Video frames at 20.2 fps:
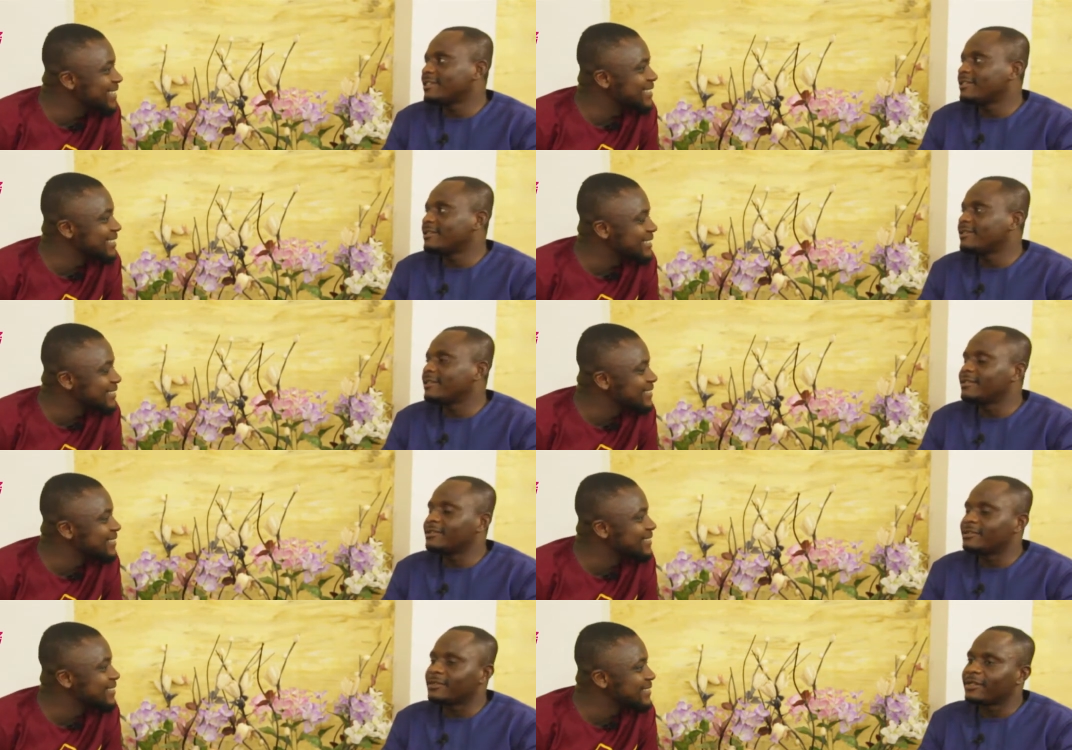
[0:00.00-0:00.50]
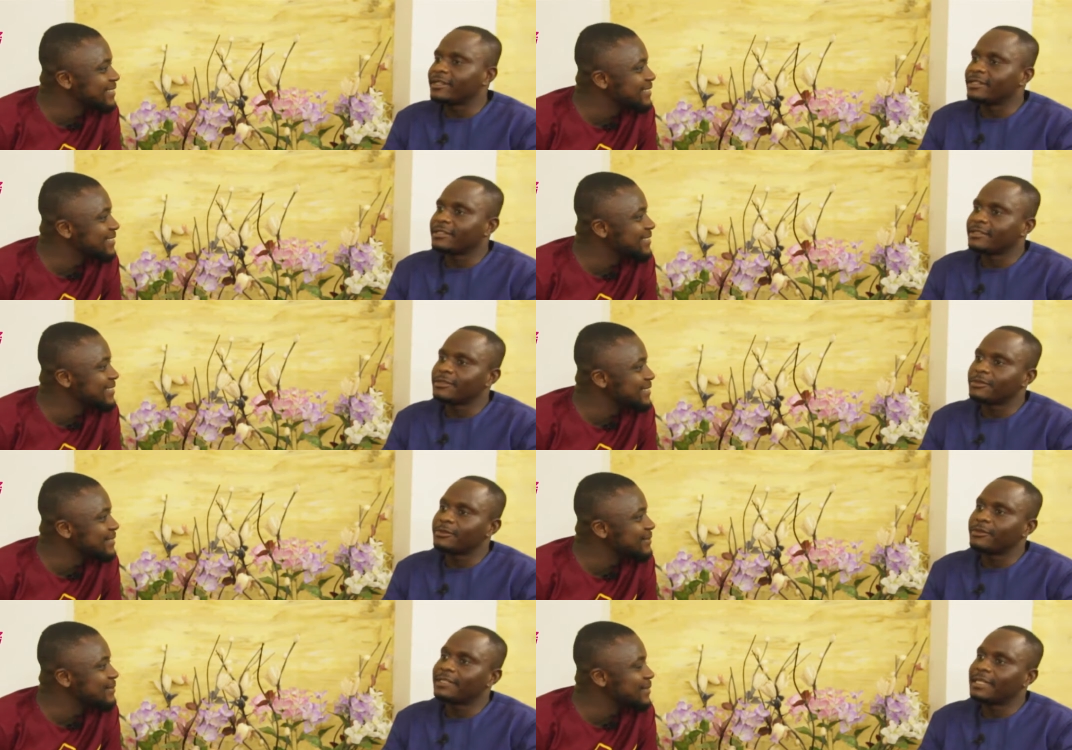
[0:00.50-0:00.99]
Speaker 1: You enjoy it.
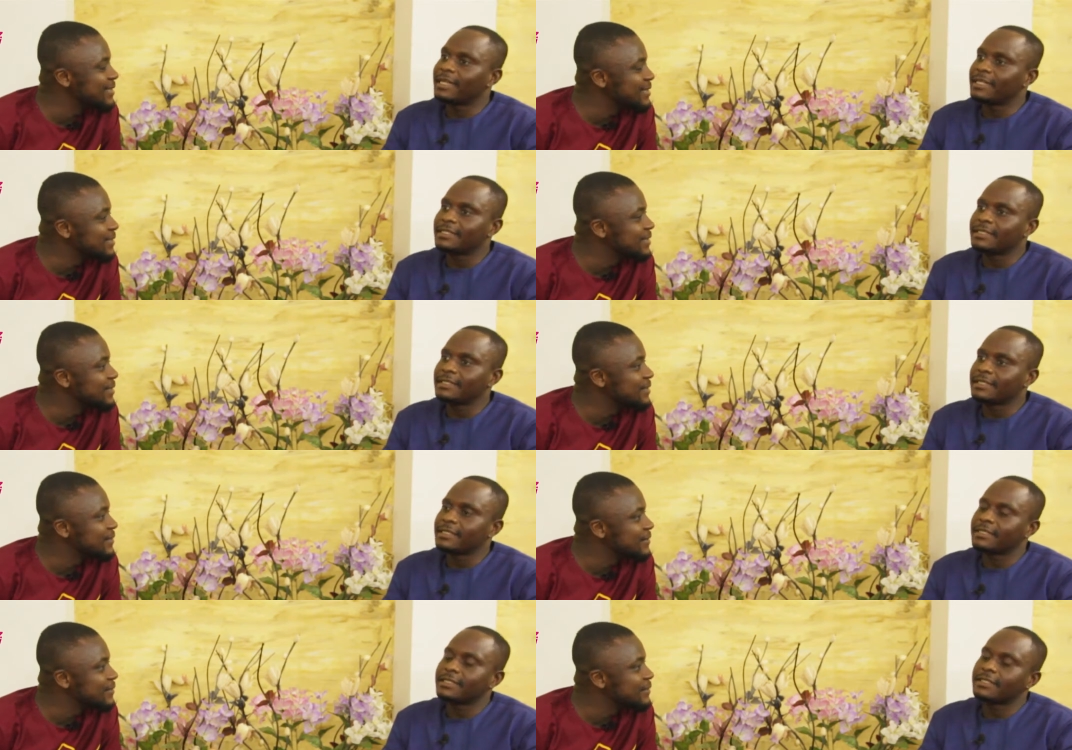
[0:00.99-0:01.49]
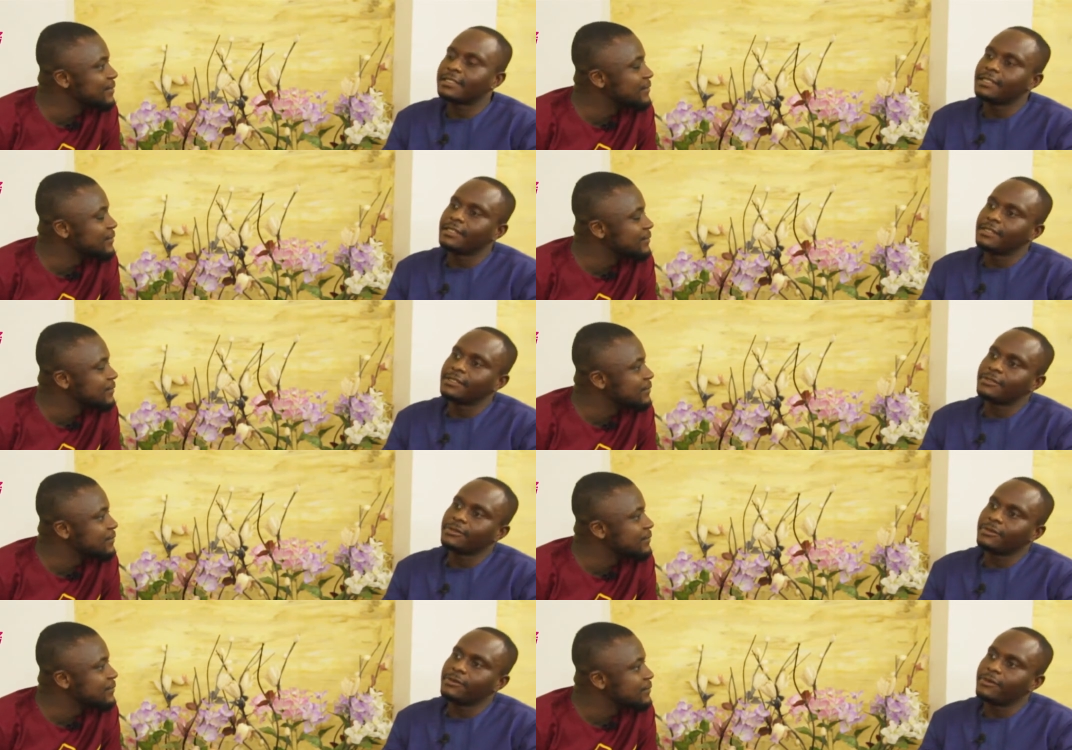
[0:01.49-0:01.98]
So that is it.
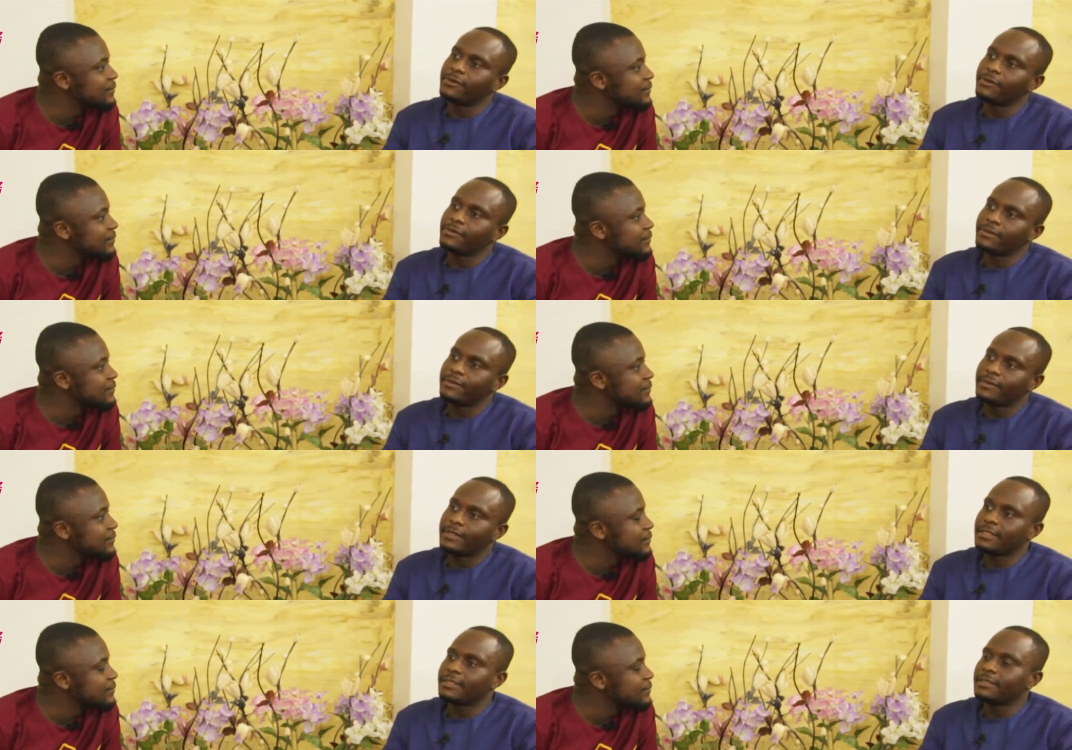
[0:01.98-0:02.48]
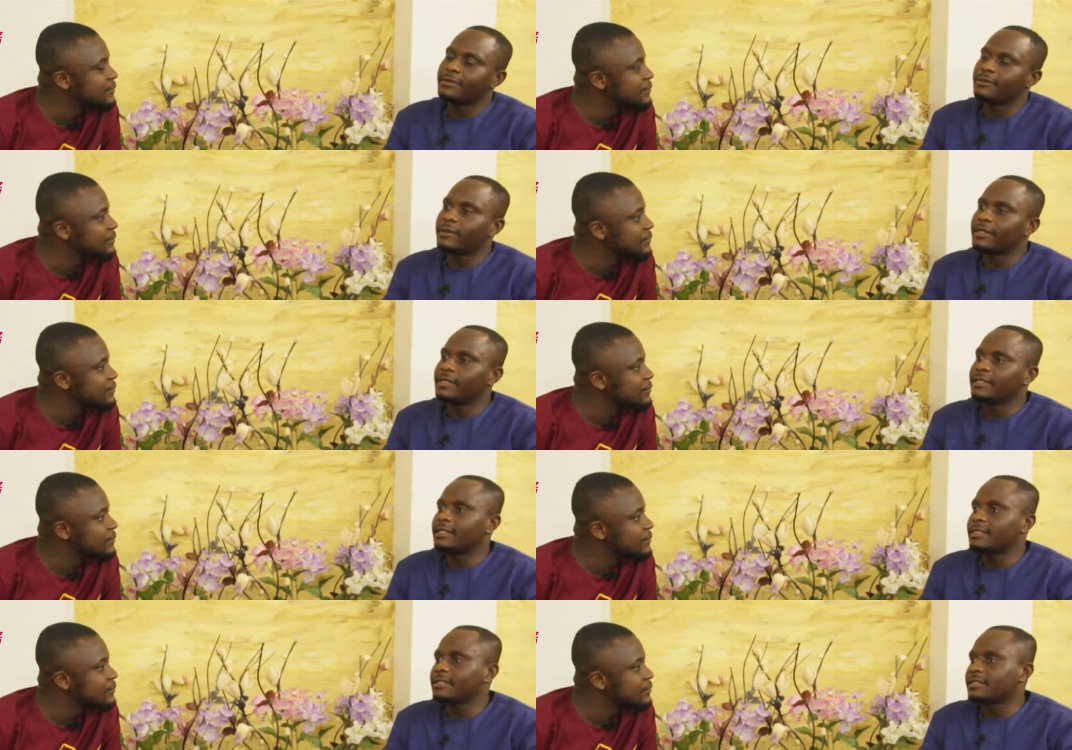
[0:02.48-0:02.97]
So this
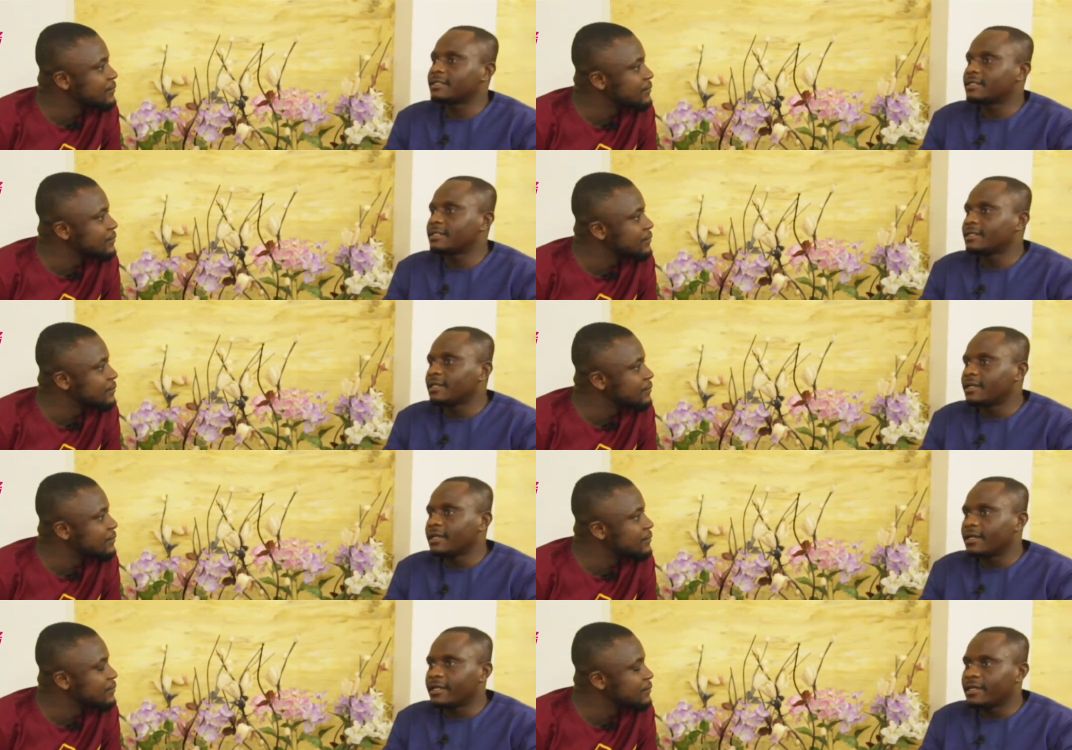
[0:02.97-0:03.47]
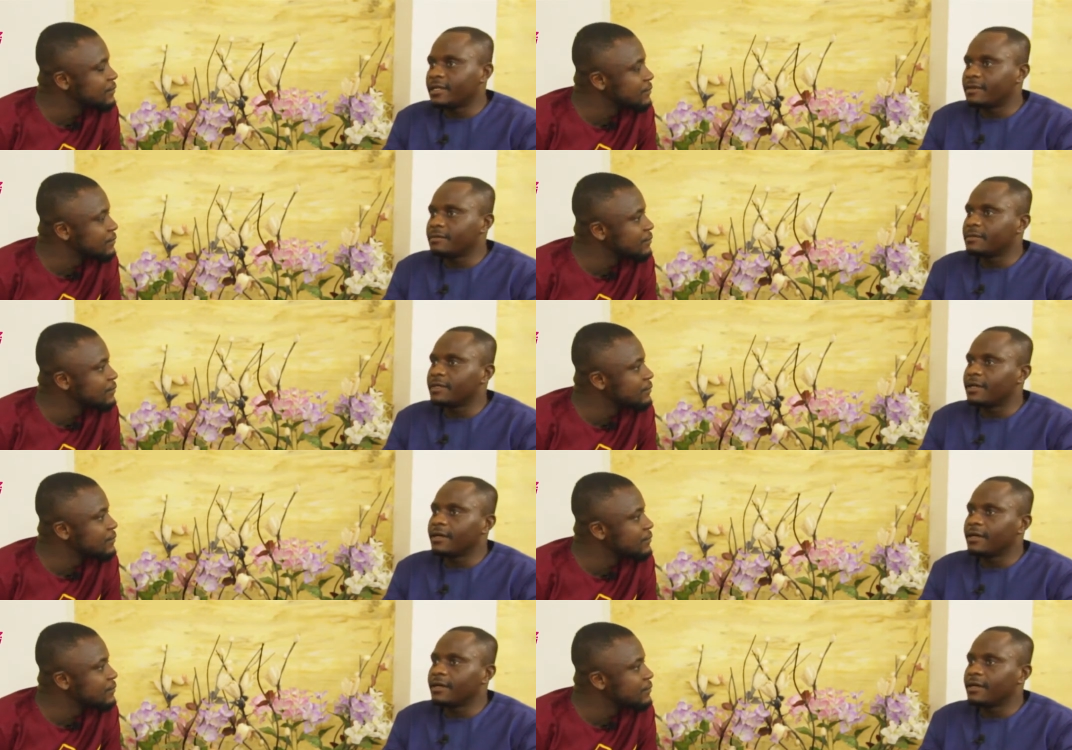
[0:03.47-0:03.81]
one is hymn,